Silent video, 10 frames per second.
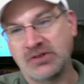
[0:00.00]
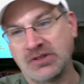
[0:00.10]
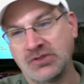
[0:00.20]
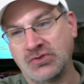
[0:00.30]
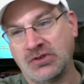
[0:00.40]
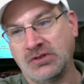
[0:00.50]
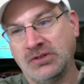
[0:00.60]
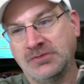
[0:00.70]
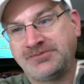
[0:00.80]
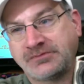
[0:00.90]

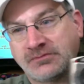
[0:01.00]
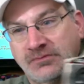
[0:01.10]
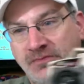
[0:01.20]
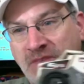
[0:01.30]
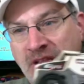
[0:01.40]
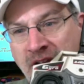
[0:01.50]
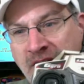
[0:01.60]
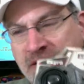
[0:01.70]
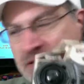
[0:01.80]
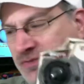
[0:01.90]
controller.
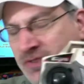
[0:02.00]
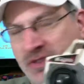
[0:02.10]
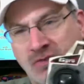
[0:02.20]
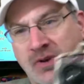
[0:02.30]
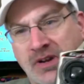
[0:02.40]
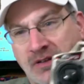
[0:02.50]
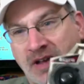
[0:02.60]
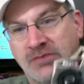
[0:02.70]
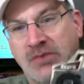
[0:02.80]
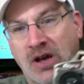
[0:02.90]
Again, this is for the toy
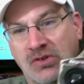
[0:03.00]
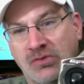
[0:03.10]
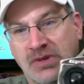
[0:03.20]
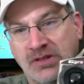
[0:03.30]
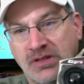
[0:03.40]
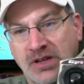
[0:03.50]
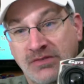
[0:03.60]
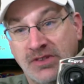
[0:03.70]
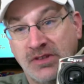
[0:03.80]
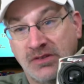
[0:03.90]
class model, but uh,
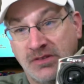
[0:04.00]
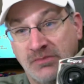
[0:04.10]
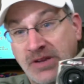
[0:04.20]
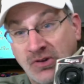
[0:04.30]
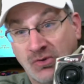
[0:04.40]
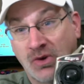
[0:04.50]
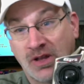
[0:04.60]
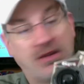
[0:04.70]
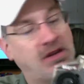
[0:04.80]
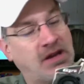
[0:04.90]
even the the bigger
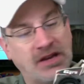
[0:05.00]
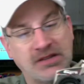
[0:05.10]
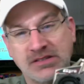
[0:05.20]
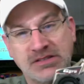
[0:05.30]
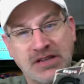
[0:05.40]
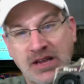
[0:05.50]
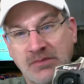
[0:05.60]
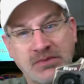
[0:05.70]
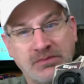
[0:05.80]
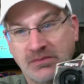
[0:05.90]
one has the
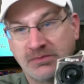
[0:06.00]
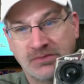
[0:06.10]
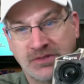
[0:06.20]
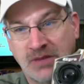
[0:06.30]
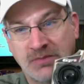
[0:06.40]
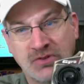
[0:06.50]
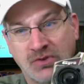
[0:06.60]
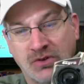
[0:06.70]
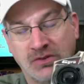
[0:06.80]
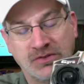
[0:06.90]
same same
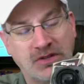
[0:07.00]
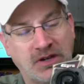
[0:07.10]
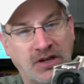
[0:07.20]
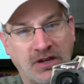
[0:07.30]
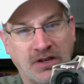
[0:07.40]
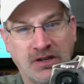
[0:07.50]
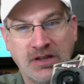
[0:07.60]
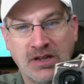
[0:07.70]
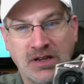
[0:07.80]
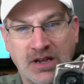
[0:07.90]
controls, uh,
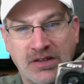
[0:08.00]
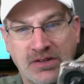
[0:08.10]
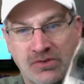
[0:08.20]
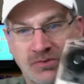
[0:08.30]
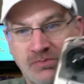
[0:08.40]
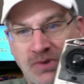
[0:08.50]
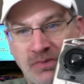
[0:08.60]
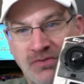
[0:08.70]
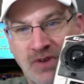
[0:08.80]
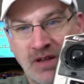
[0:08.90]
and you'll
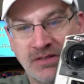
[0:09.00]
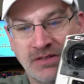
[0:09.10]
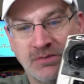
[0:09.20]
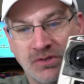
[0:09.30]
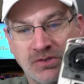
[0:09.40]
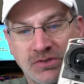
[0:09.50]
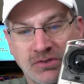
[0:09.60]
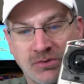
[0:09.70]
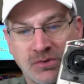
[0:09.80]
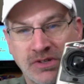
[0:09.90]
probably find similar
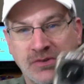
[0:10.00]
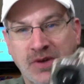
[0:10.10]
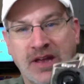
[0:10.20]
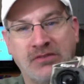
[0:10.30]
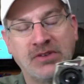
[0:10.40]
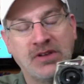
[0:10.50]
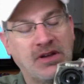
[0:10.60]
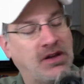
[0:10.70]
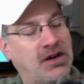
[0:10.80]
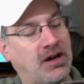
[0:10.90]
to what you have.
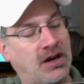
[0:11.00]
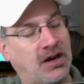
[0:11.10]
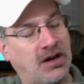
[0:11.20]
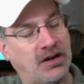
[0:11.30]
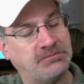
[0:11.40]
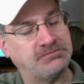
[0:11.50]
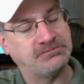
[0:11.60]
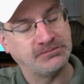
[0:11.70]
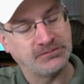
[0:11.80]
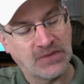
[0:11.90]

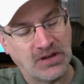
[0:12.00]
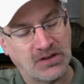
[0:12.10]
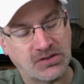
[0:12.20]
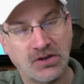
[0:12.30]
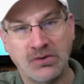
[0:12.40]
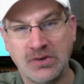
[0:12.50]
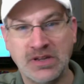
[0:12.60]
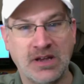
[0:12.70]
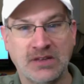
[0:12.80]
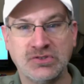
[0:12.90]
Um, so
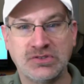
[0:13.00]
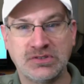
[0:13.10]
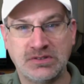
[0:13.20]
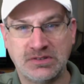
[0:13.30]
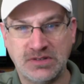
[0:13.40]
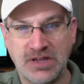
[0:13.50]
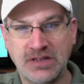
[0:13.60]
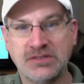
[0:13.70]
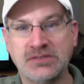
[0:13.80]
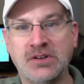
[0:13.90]
yeah, just take
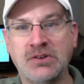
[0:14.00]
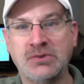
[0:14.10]
it slow,